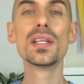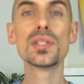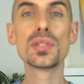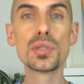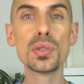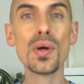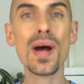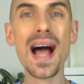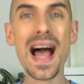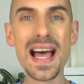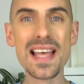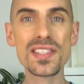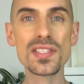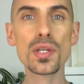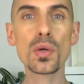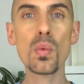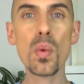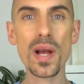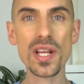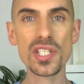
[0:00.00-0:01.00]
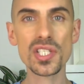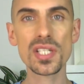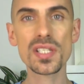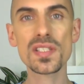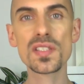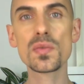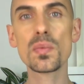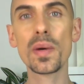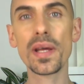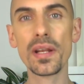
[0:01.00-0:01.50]
to ask the
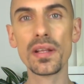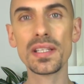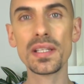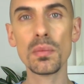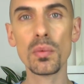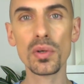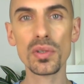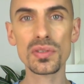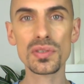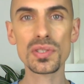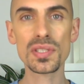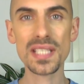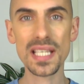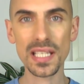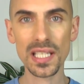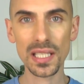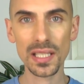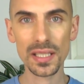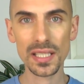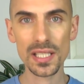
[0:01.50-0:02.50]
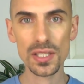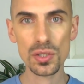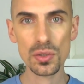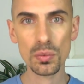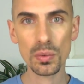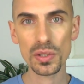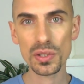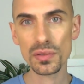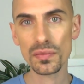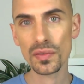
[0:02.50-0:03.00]
questions whether they want to take a look into
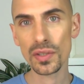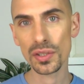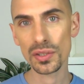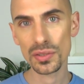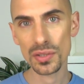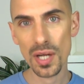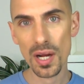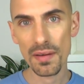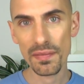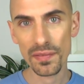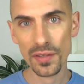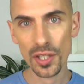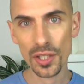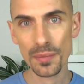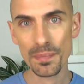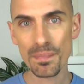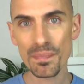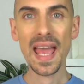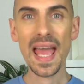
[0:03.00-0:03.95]
what you've got to offer.